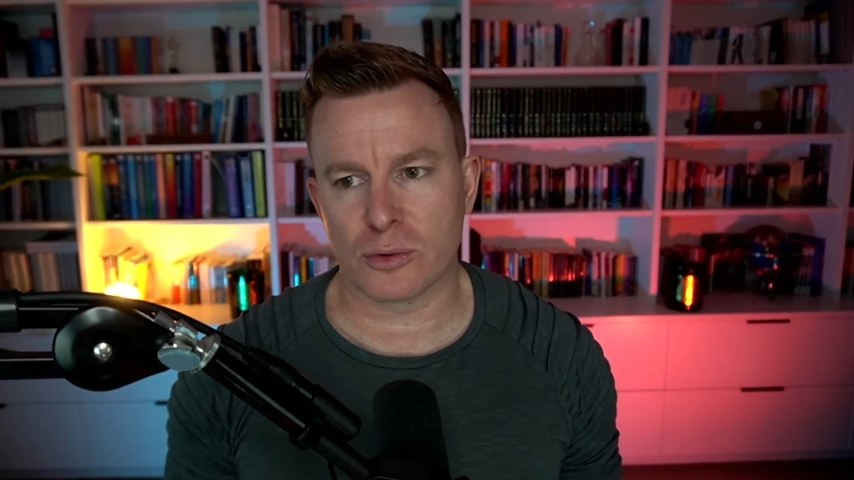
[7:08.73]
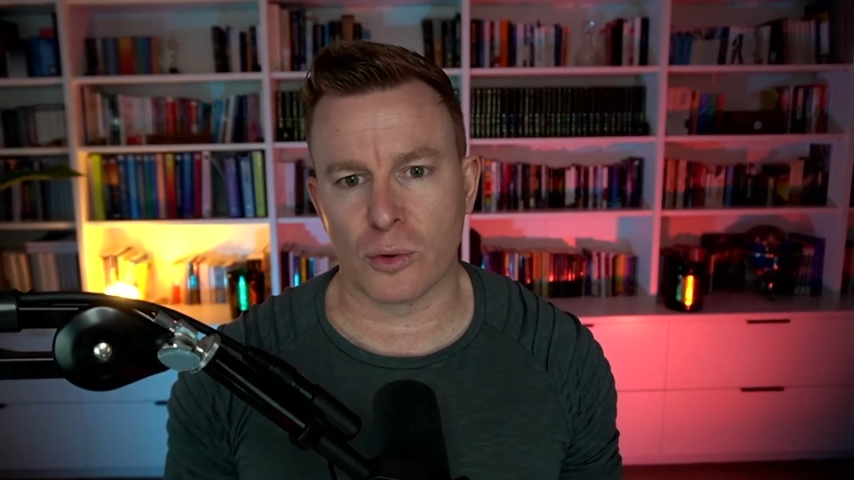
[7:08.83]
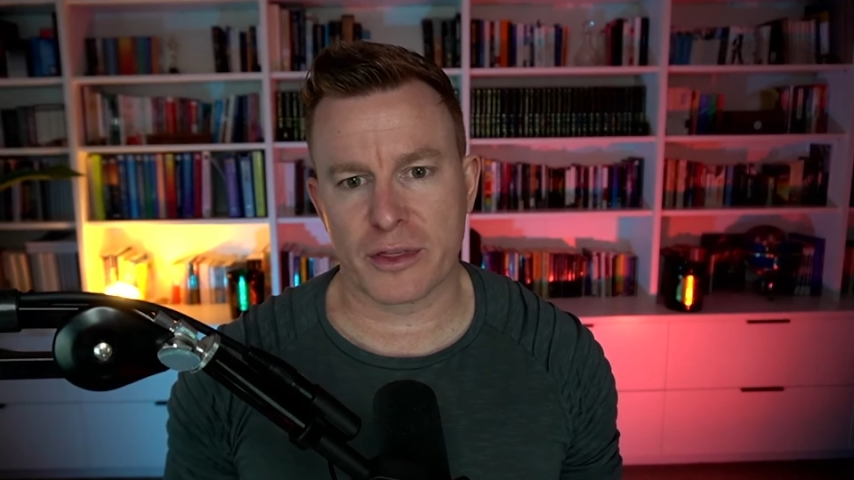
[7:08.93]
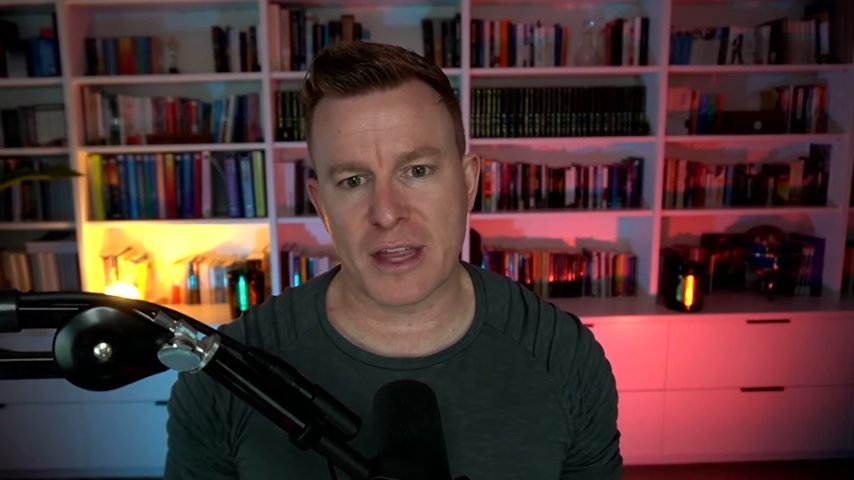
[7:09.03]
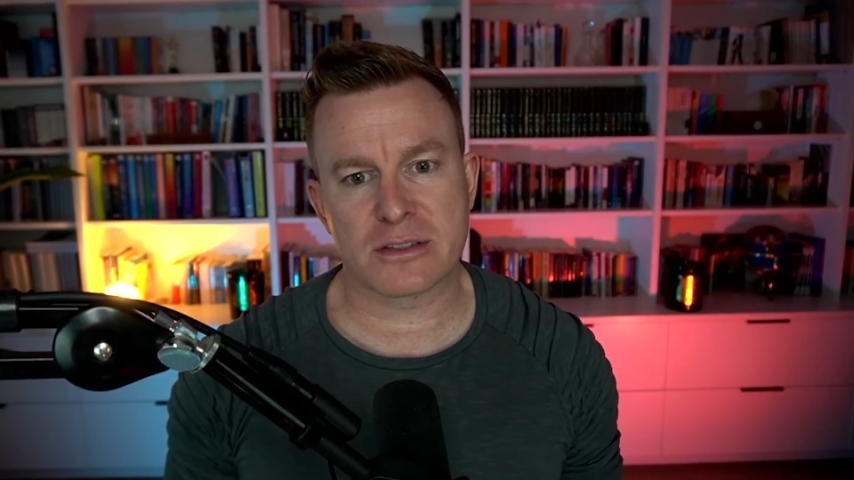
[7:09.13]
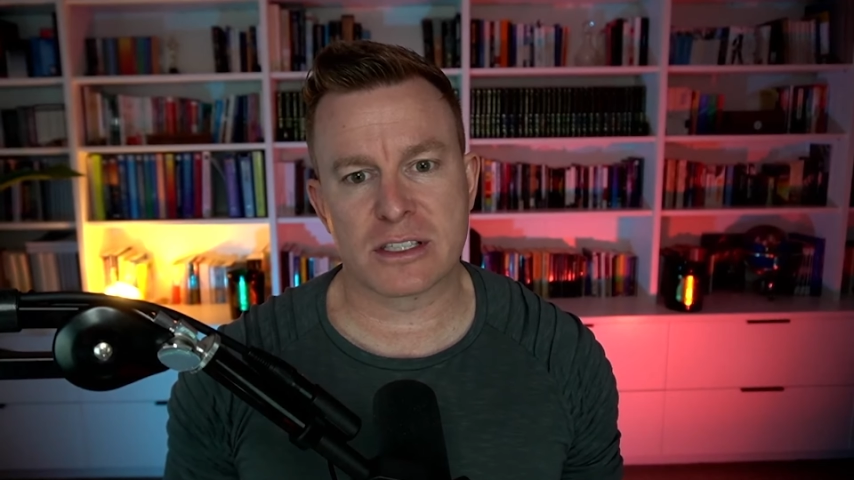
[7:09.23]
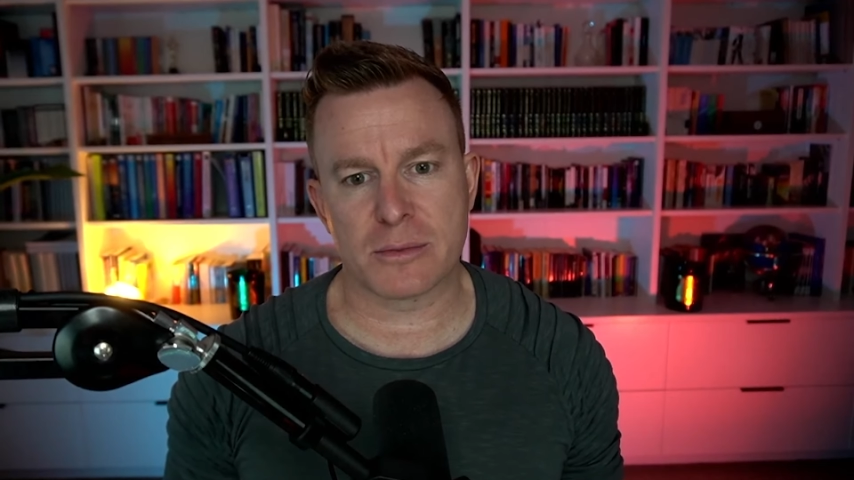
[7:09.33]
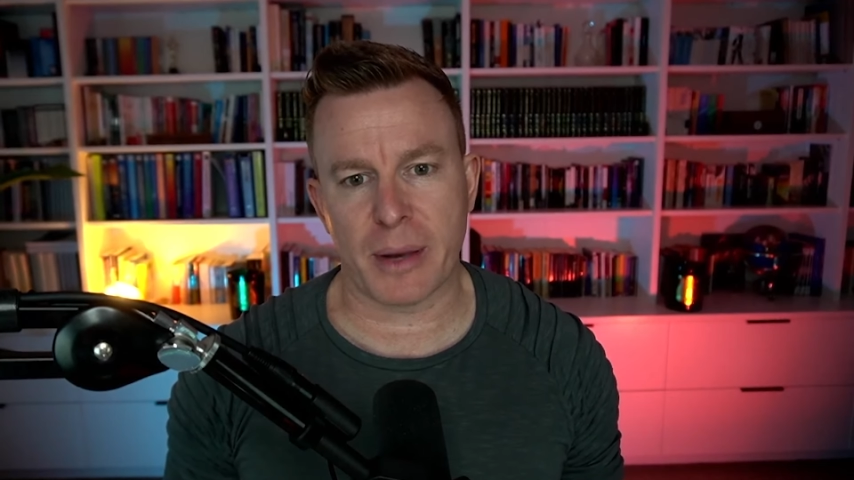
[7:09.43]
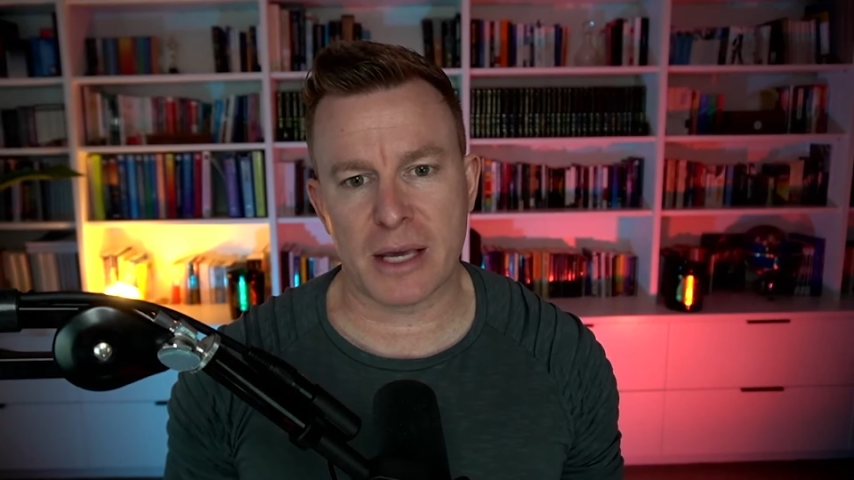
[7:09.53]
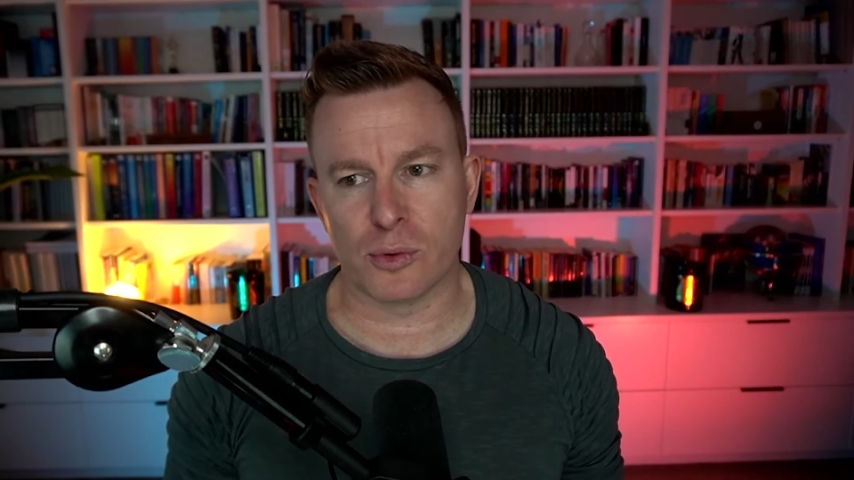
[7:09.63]
or thousands of
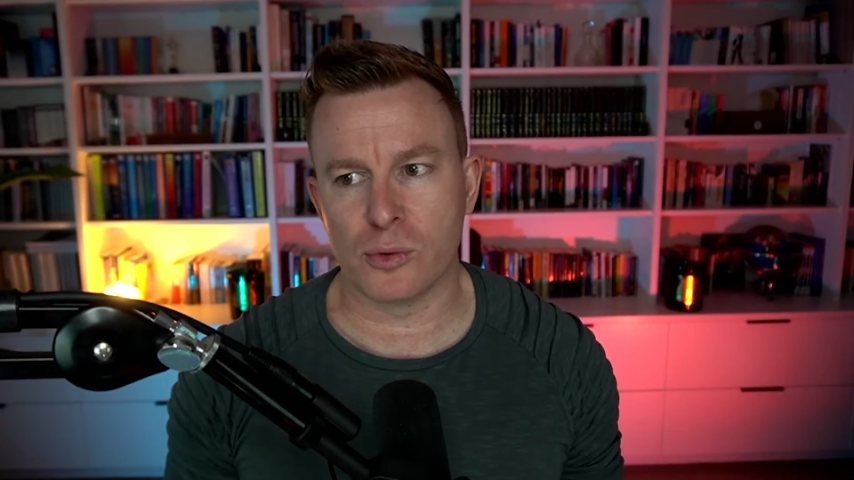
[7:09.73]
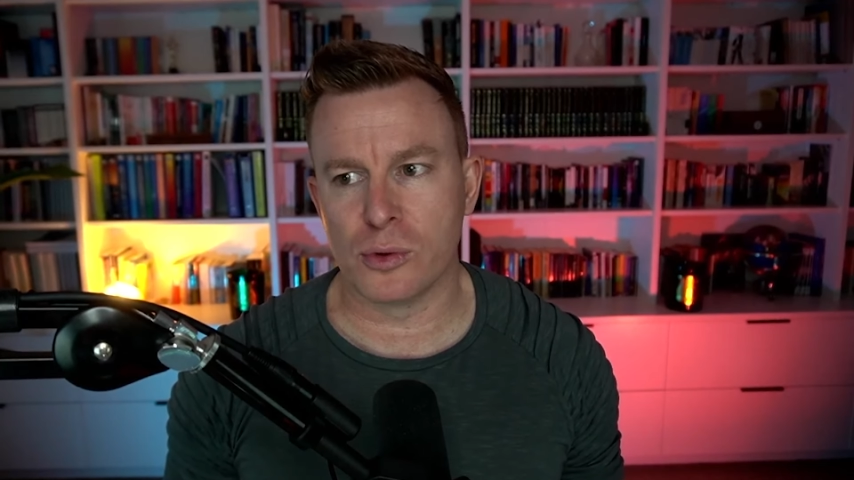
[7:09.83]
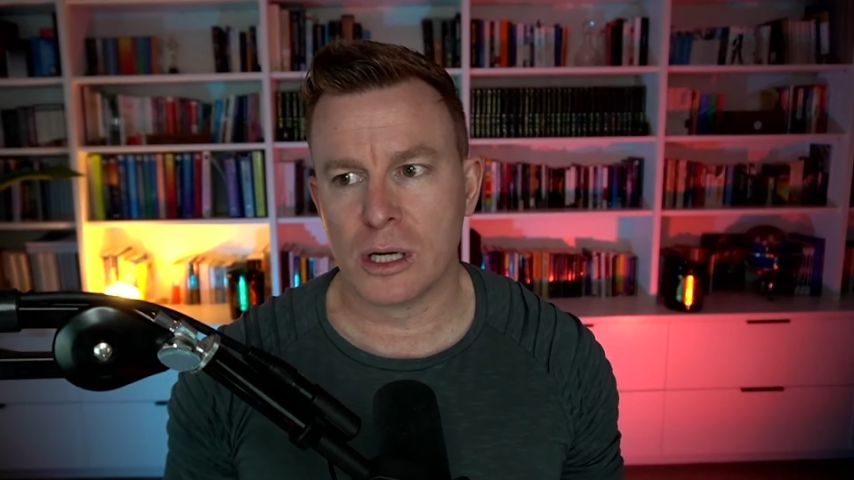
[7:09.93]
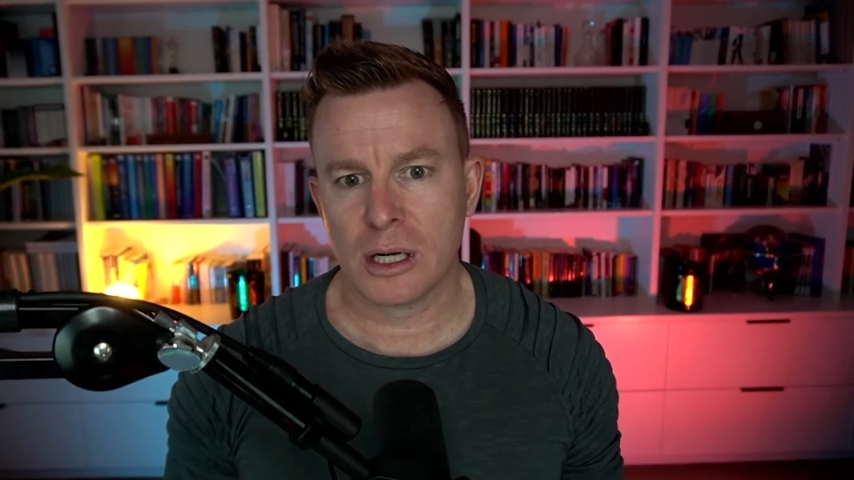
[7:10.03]
people